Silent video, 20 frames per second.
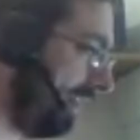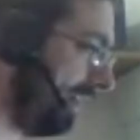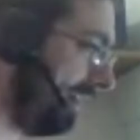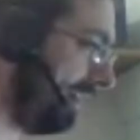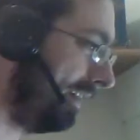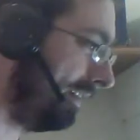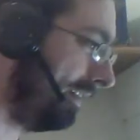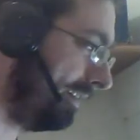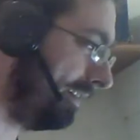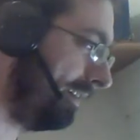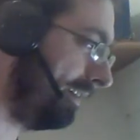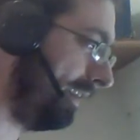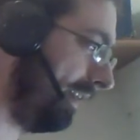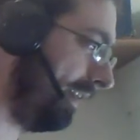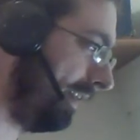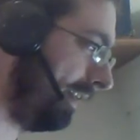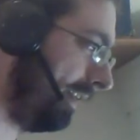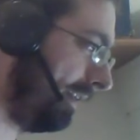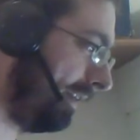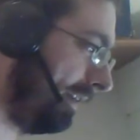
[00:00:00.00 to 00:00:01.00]
Alan,
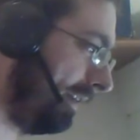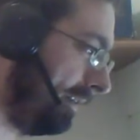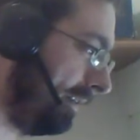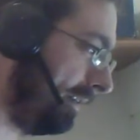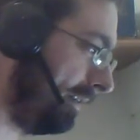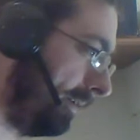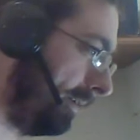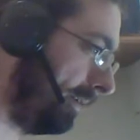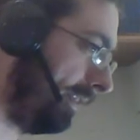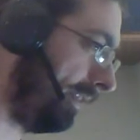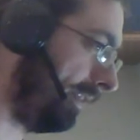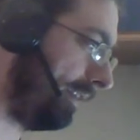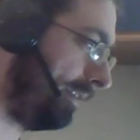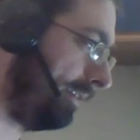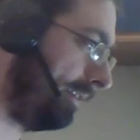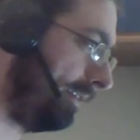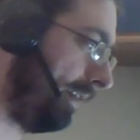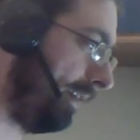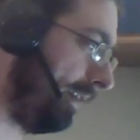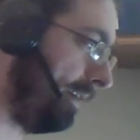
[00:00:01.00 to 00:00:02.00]
with
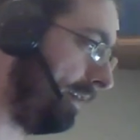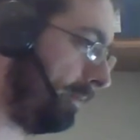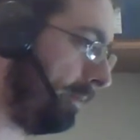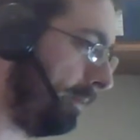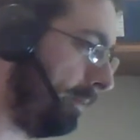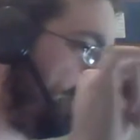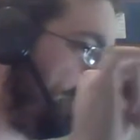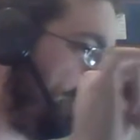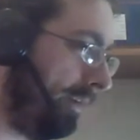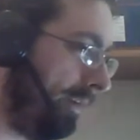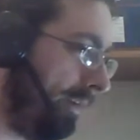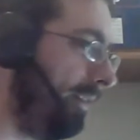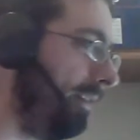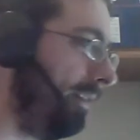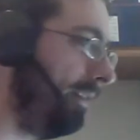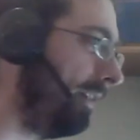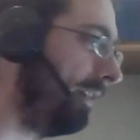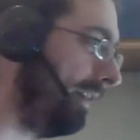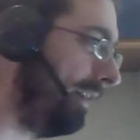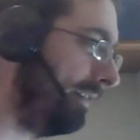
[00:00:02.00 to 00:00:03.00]
his
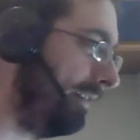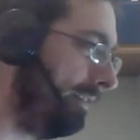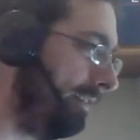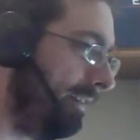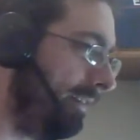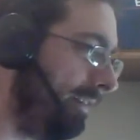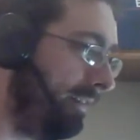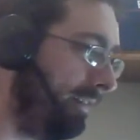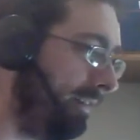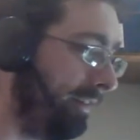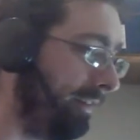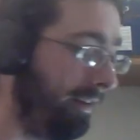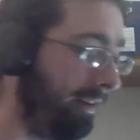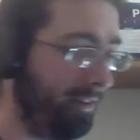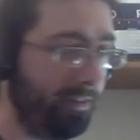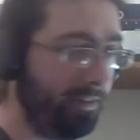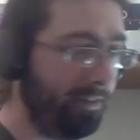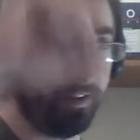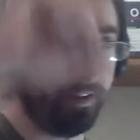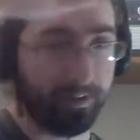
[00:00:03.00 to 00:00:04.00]
rose-tinted glasses and
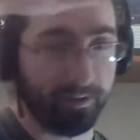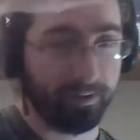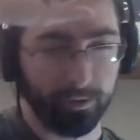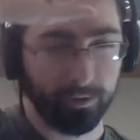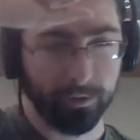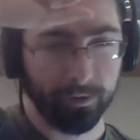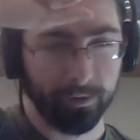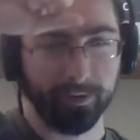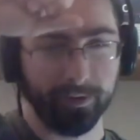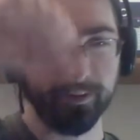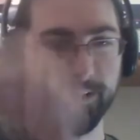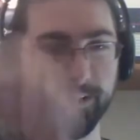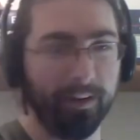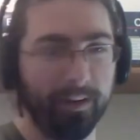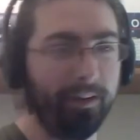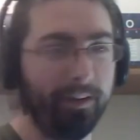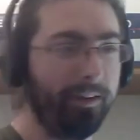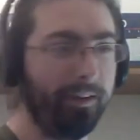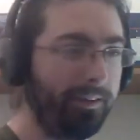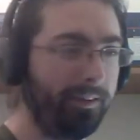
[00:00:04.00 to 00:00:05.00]
his New York
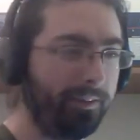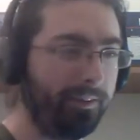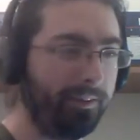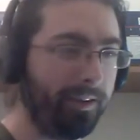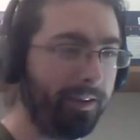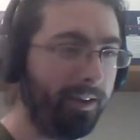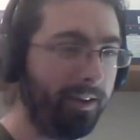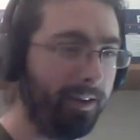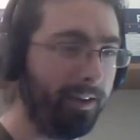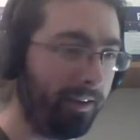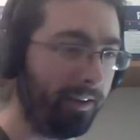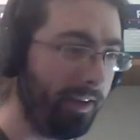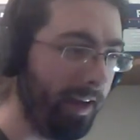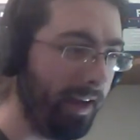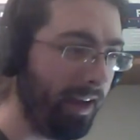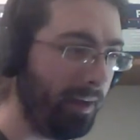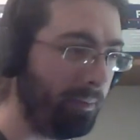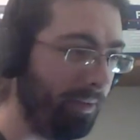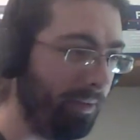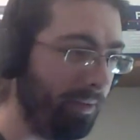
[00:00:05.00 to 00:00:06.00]
Yankees
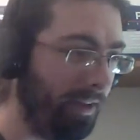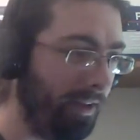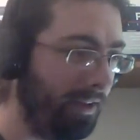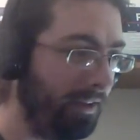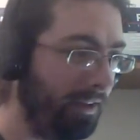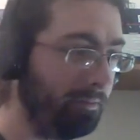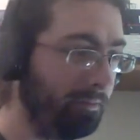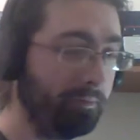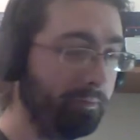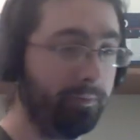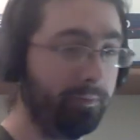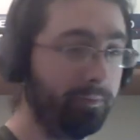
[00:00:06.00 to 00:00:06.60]
cap on,